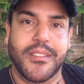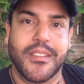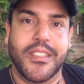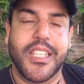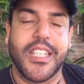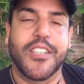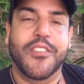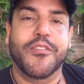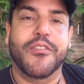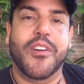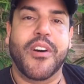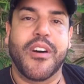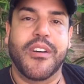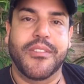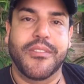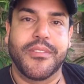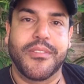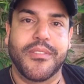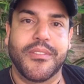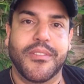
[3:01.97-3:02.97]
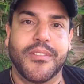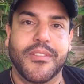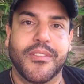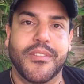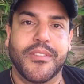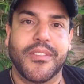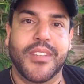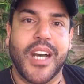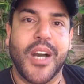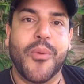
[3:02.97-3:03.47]
Get involved.
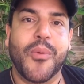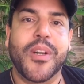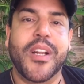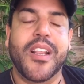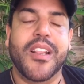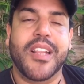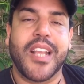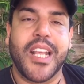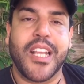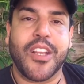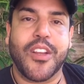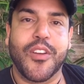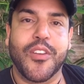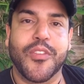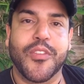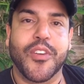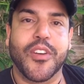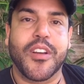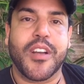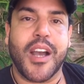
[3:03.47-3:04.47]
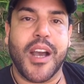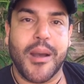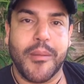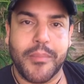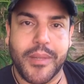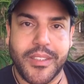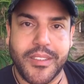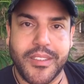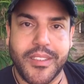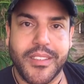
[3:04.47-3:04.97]
I want to thank you for
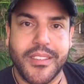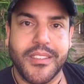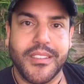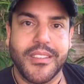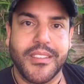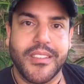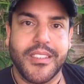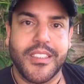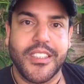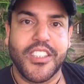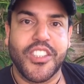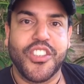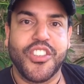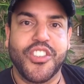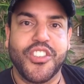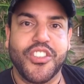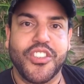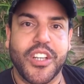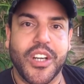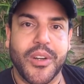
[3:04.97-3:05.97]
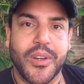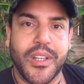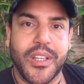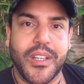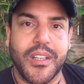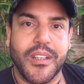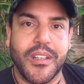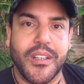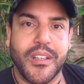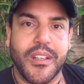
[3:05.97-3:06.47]
commenting,
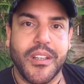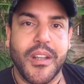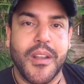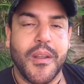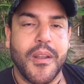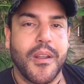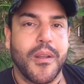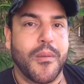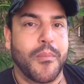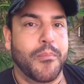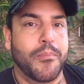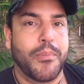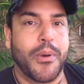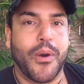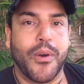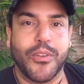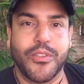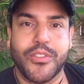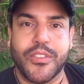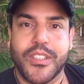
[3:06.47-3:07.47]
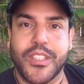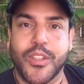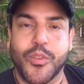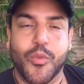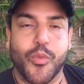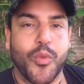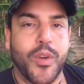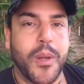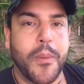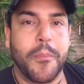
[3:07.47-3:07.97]
sharing,
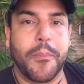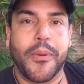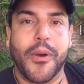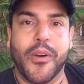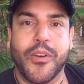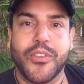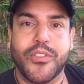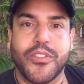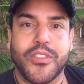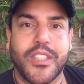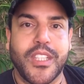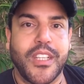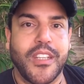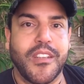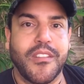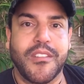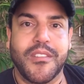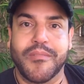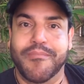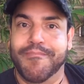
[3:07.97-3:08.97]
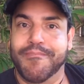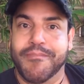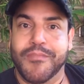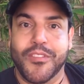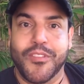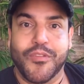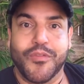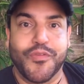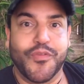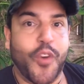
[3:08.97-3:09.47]
posting, reposting,
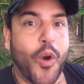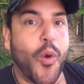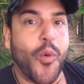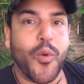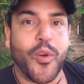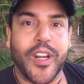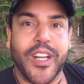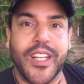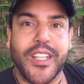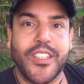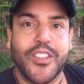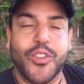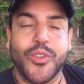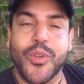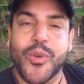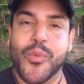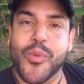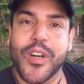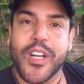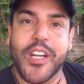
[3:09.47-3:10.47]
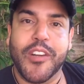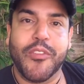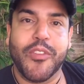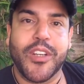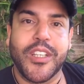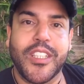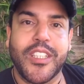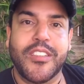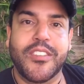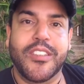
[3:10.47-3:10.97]
forwarding, doing whatever
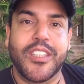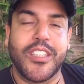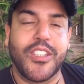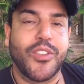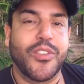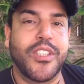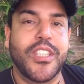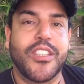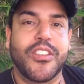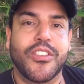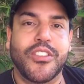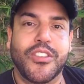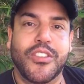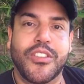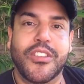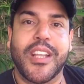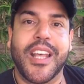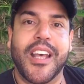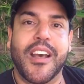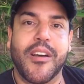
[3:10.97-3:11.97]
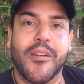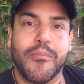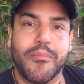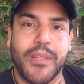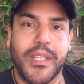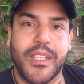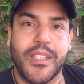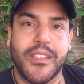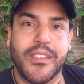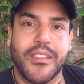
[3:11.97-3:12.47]
it is that you need to do to help
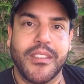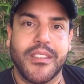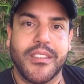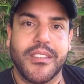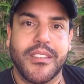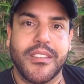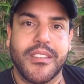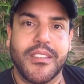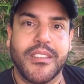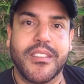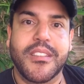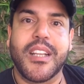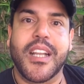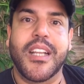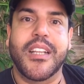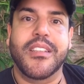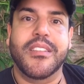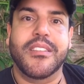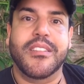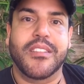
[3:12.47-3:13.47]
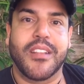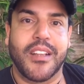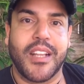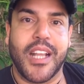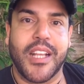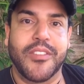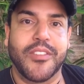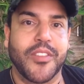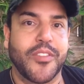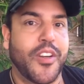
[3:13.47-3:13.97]
me change the
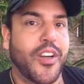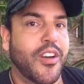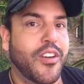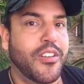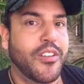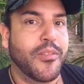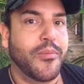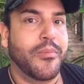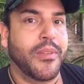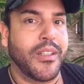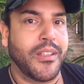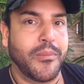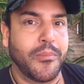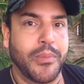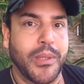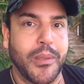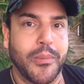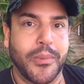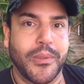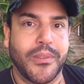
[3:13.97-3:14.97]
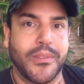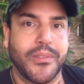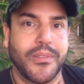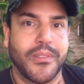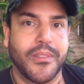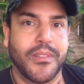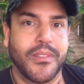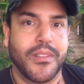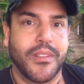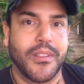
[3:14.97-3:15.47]
lives of 100 million people
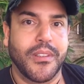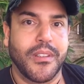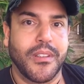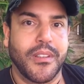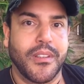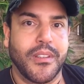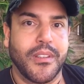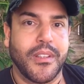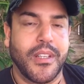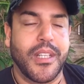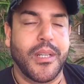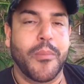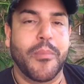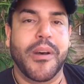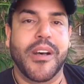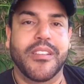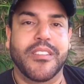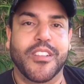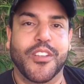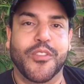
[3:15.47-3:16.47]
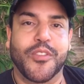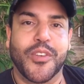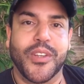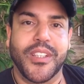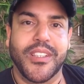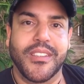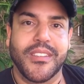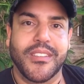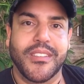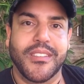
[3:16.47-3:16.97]
in a positive way.